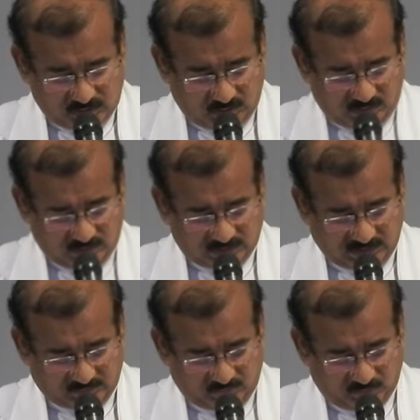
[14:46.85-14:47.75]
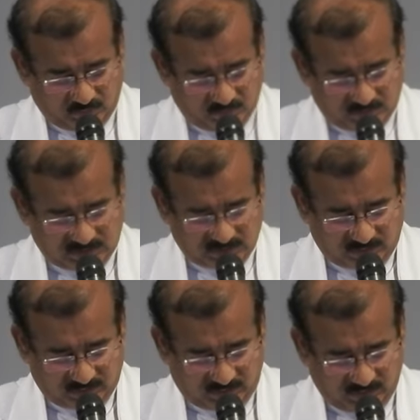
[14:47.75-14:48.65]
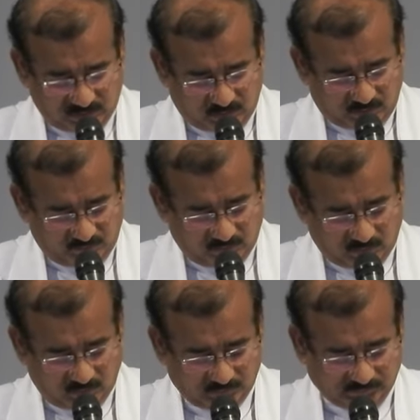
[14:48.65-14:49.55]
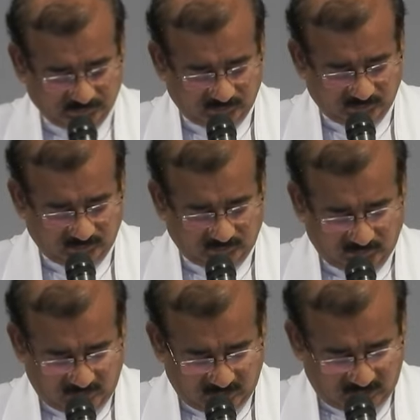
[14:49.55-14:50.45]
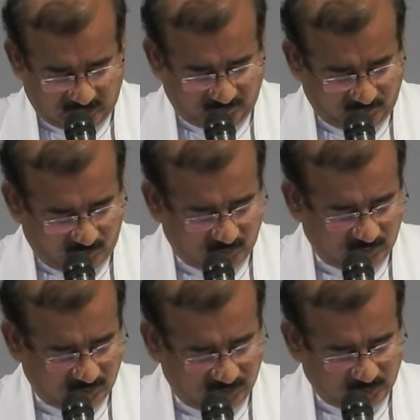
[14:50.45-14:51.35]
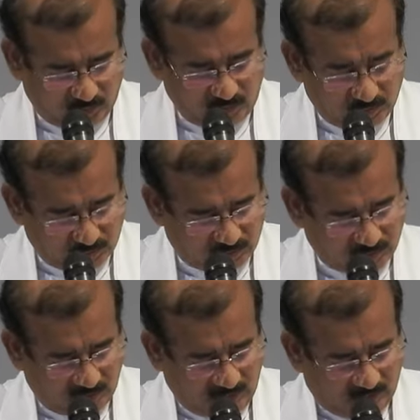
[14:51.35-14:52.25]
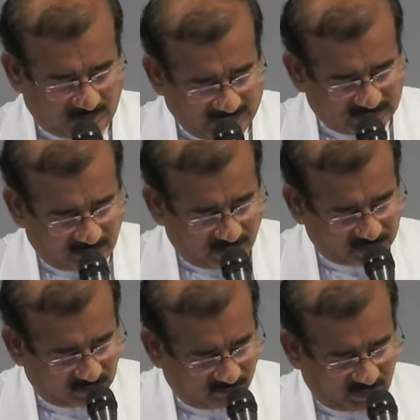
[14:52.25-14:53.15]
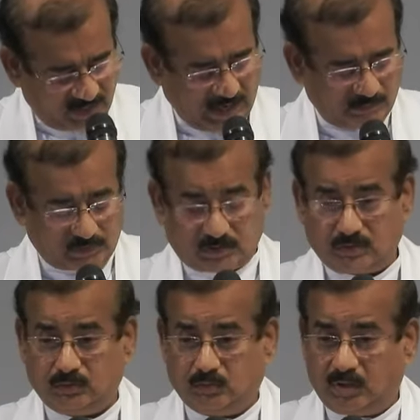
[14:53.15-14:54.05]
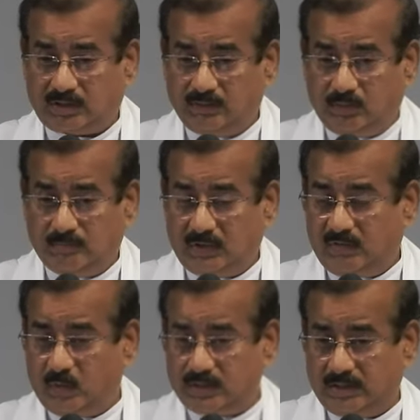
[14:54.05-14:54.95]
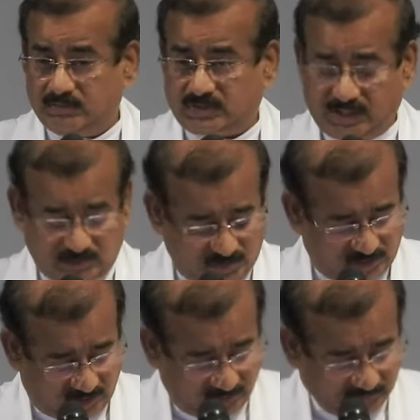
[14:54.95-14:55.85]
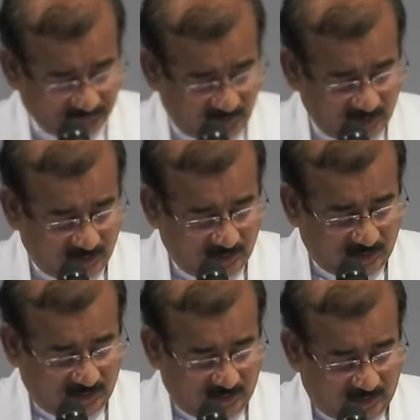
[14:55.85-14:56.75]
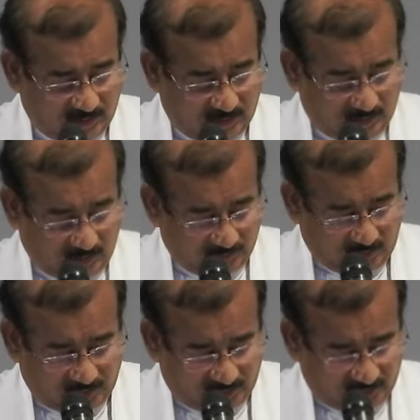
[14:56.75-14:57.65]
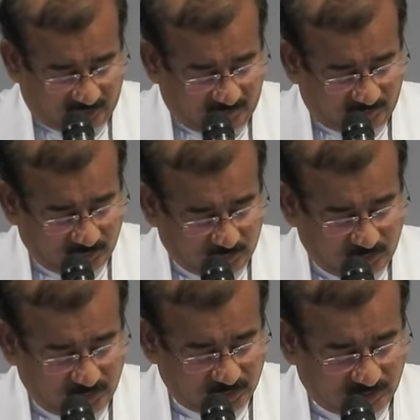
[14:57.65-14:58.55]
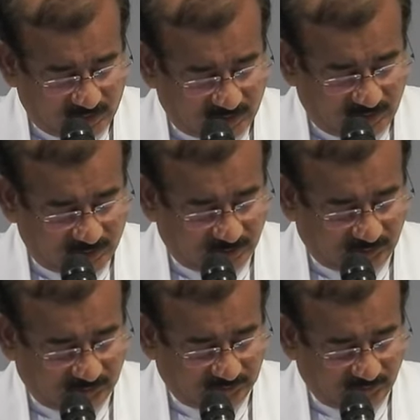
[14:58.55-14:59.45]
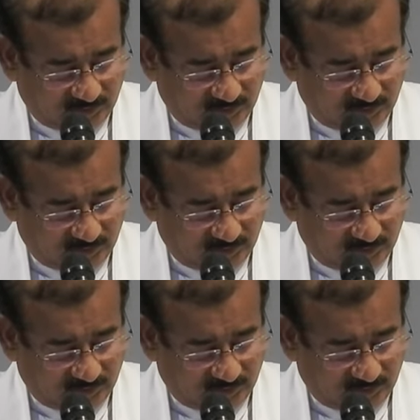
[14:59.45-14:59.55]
John chapter 4, verse 23 and 24. And I found the Good News translation very apt to what I am trying to say. I read from Good News translation.